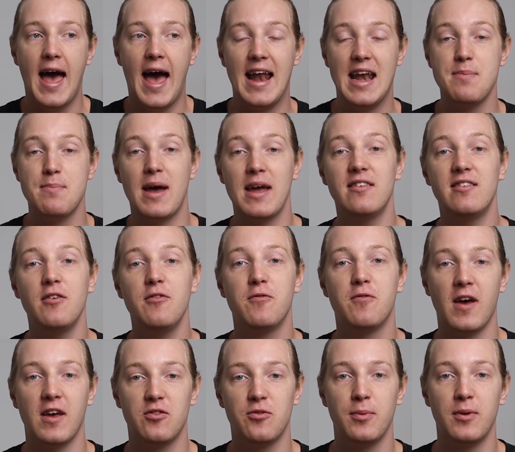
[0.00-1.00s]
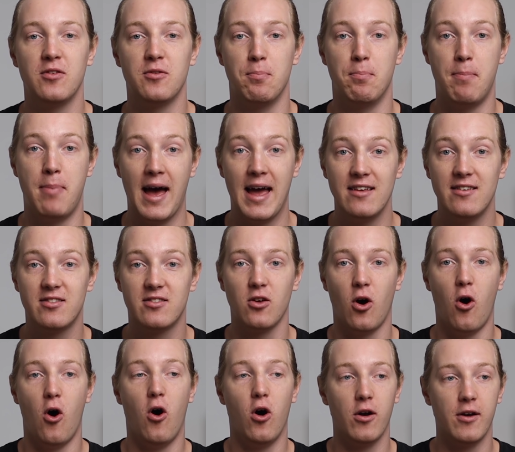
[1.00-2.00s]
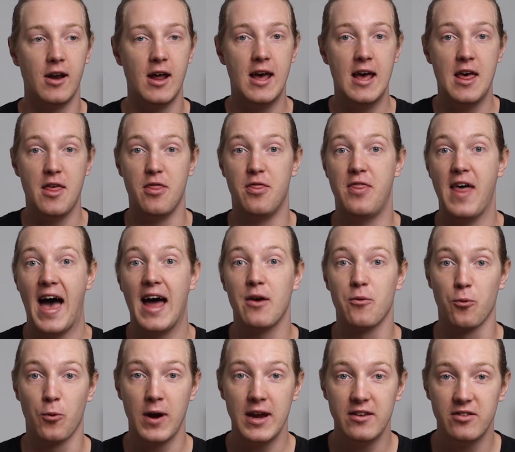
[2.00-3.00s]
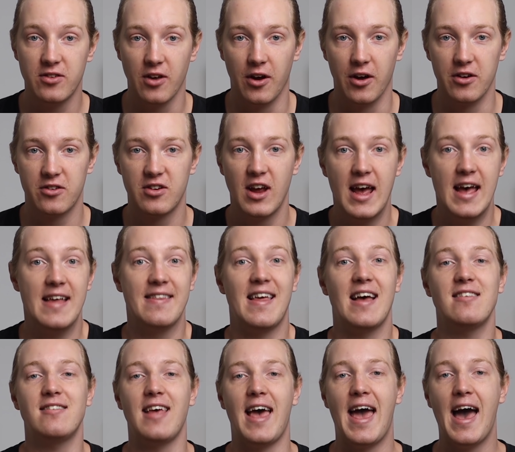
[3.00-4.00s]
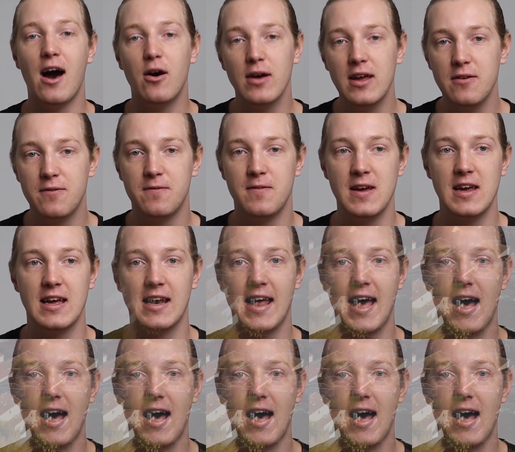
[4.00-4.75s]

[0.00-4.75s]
and he makes investments based on that research. That's how he figured